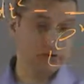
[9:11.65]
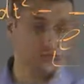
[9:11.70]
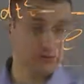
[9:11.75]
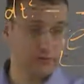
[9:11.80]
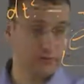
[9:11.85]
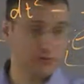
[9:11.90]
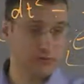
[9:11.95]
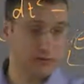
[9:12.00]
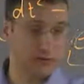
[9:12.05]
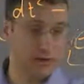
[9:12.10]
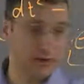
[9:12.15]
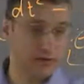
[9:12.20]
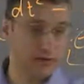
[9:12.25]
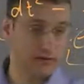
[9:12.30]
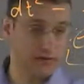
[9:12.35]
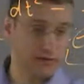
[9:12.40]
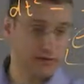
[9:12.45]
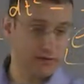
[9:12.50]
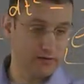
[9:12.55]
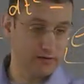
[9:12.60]
this we
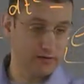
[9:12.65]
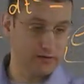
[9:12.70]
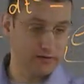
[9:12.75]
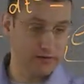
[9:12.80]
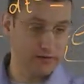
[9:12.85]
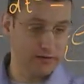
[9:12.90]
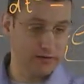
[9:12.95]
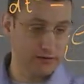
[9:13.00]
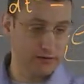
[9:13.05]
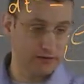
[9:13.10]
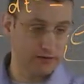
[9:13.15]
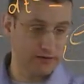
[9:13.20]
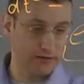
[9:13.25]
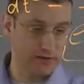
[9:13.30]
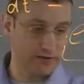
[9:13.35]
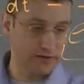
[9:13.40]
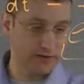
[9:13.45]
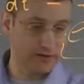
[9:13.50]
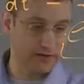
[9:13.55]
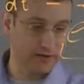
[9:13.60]
denoted
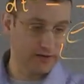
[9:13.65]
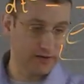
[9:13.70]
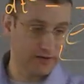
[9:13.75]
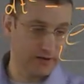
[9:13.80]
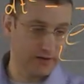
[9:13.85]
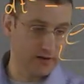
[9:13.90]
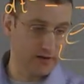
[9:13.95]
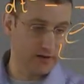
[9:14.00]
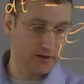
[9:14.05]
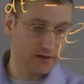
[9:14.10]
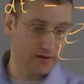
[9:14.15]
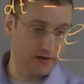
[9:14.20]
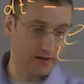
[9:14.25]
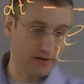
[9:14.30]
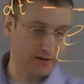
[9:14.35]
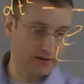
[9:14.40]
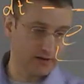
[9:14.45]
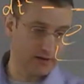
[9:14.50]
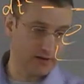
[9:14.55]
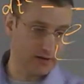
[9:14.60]
as dr
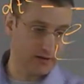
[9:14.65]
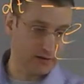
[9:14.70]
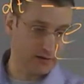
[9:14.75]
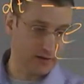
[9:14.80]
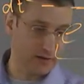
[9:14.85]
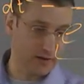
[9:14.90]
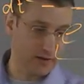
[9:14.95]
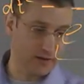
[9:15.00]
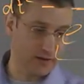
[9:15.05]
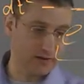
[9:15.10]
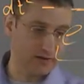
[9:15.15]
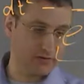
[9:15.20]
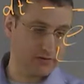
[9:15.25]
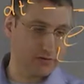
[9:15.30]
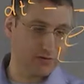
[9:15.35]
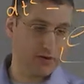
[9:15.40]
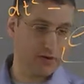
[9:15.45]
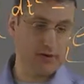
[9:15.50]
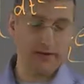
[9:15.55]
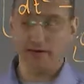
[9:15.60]
star bar
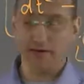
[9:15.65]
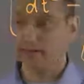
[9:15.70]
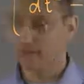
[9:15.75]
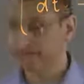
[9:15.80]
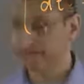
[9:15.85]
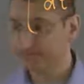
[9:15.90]
squared.